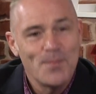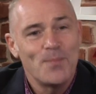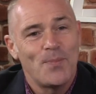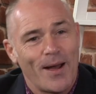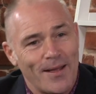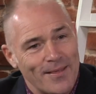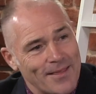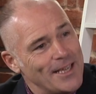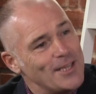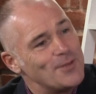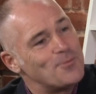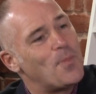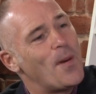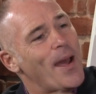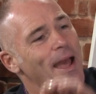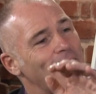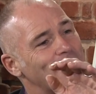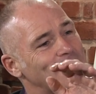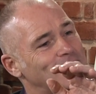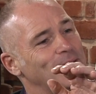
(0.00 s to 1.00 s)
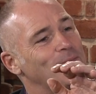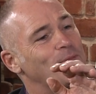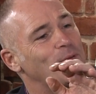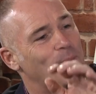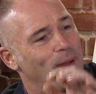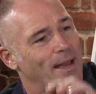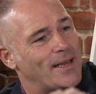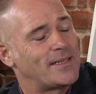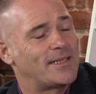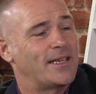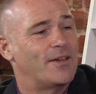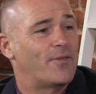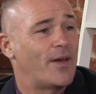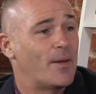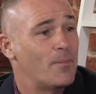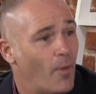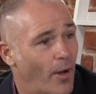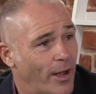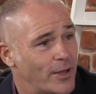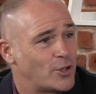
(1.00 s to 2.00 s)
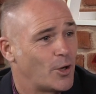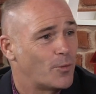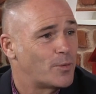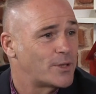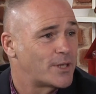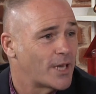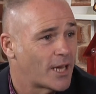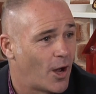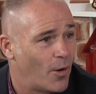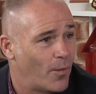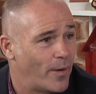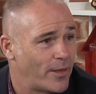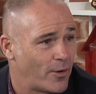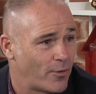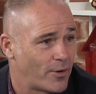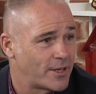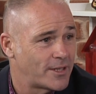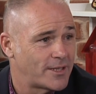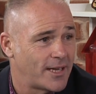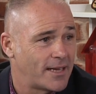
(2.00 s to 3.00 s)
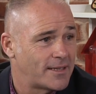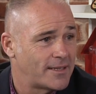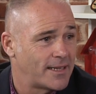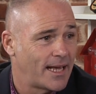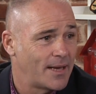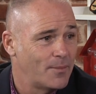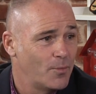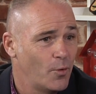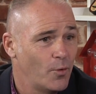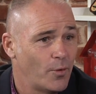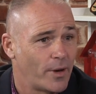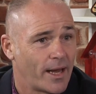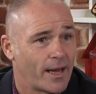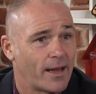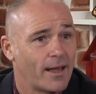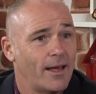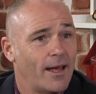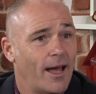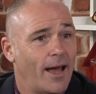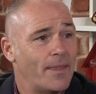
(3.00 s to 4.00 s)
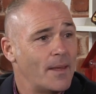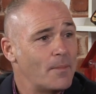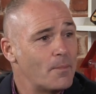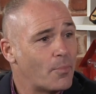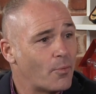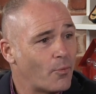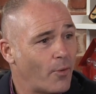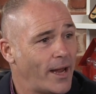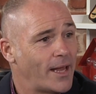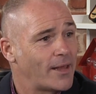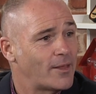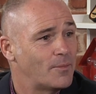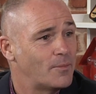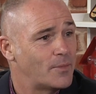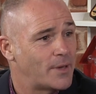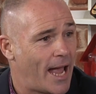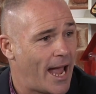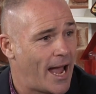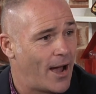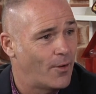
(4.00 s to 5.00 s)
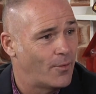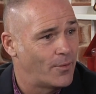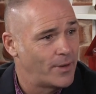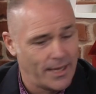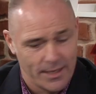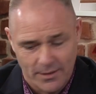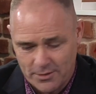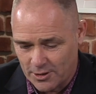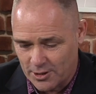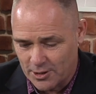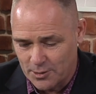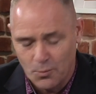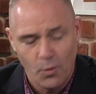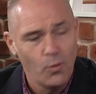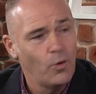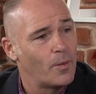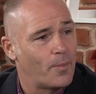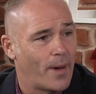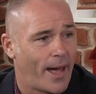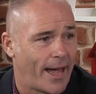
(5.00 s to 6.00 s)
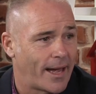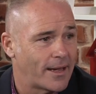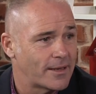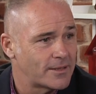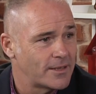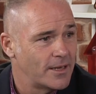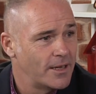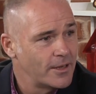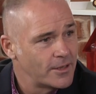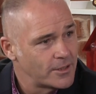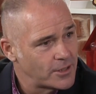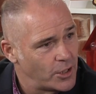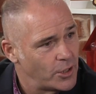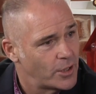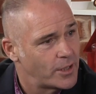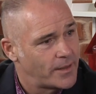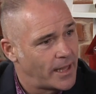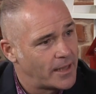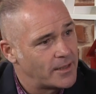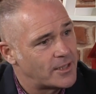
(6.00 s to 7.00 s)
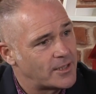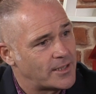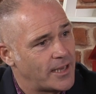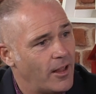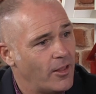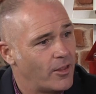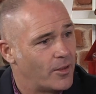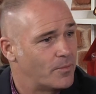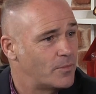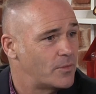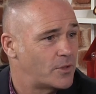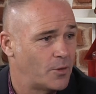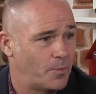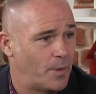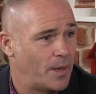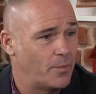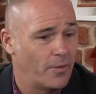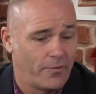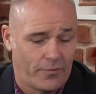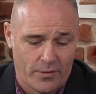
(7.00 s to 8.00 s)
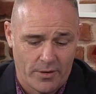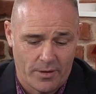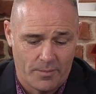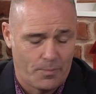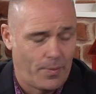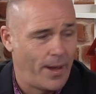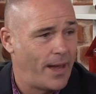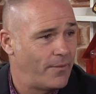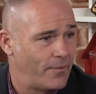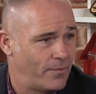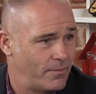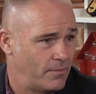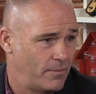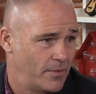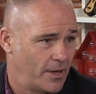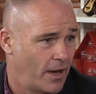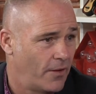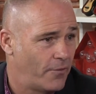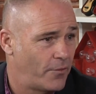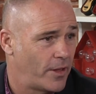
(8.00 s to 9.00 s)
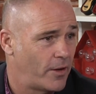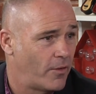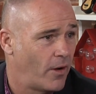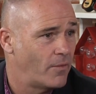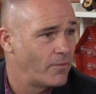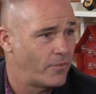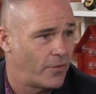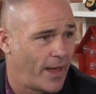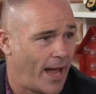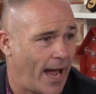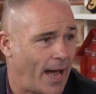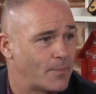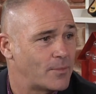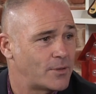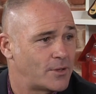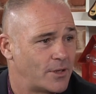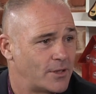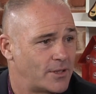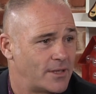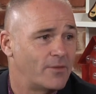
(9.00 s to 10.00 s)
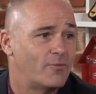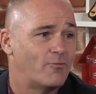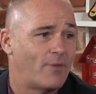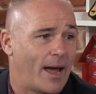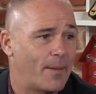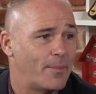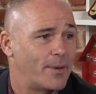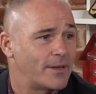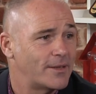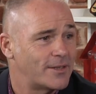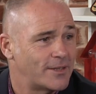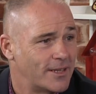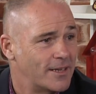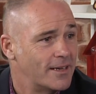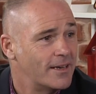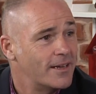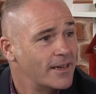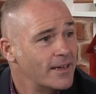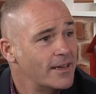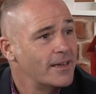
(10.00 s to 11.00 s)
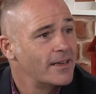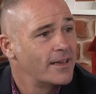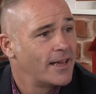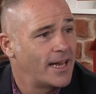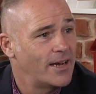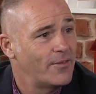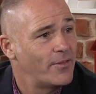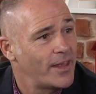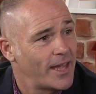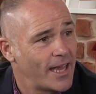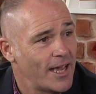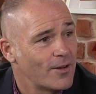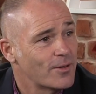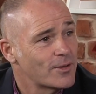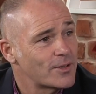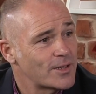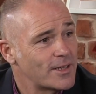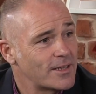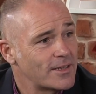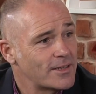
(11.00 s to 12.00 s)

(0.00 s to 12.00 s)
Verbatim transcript: But these bags seemed massive, and my job was to go in there on a Saturday morning and then break them down into smaller bags yeah. so you could then sell them to people for pet you know, for their own, for their hamsters and rabbits and yeah. and everything else.